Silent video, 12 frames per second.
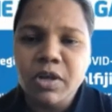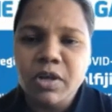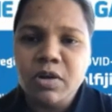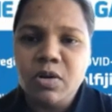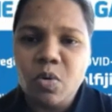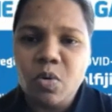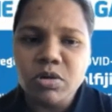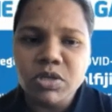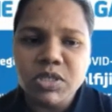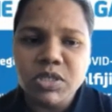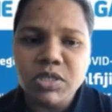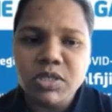low
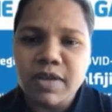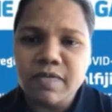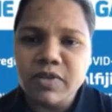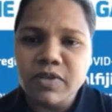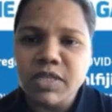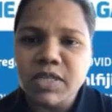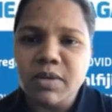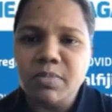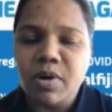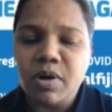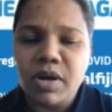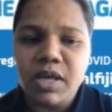oxygen levels in their
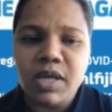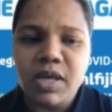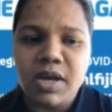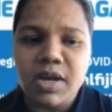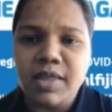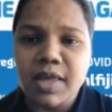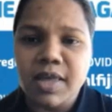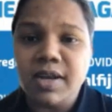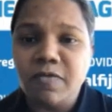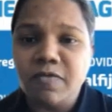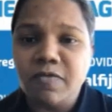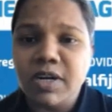body, that
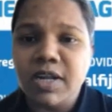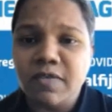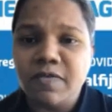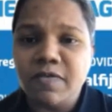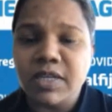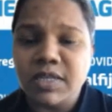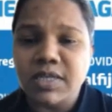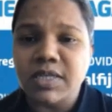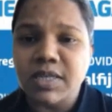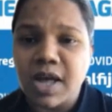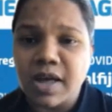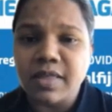definitely
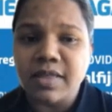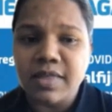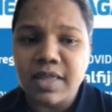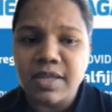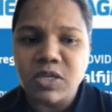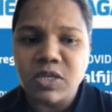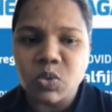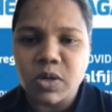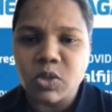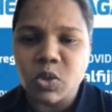affects other things as well.